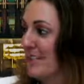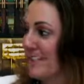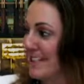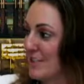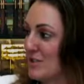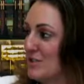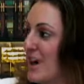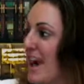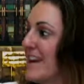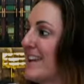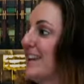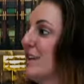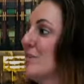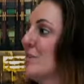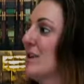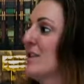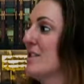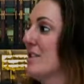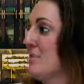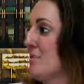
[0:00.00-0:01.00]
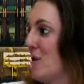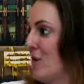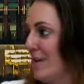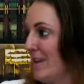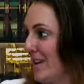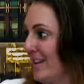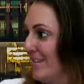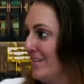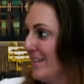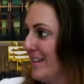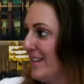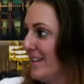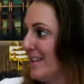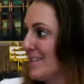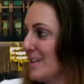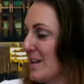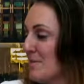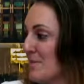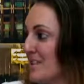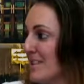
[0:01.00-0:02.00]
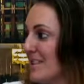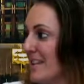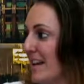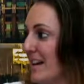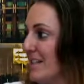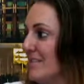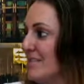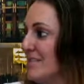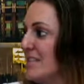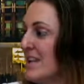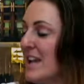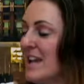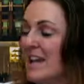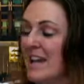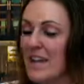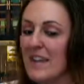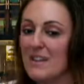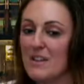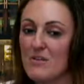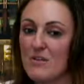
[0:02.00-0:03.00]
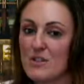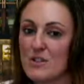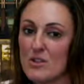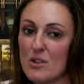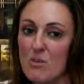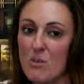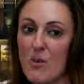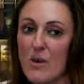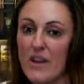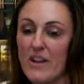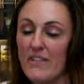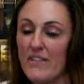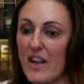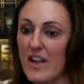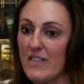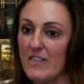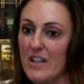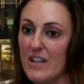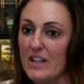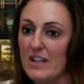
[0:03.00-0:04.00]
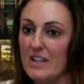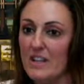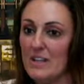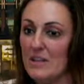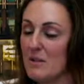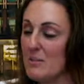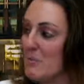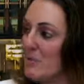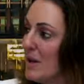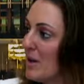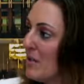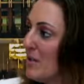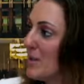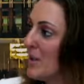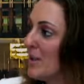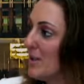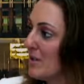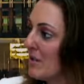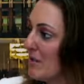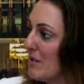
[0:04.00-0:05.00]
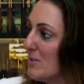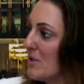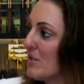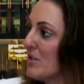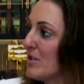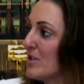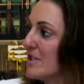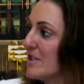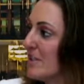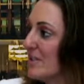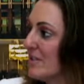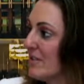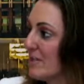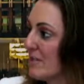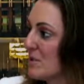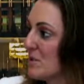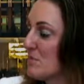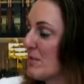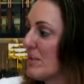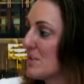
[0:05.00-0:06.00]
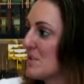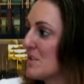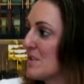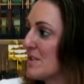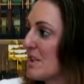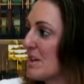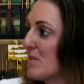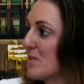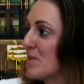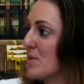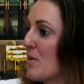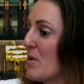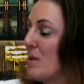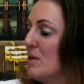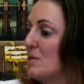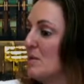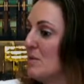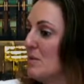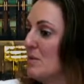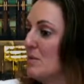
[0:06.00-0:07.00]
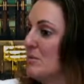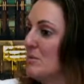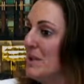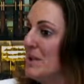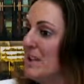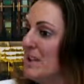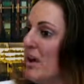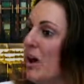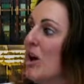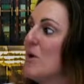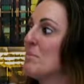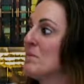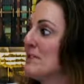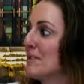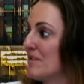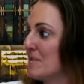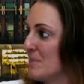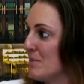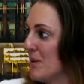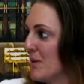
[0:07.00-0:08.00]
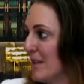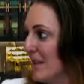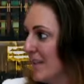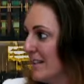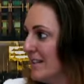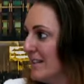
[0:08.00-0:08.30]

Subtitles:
tracking with the market and its ups and downs. And the original point of having the Bitcoin and the cryptocurrency in the first place was that it was going to be opposite of the market.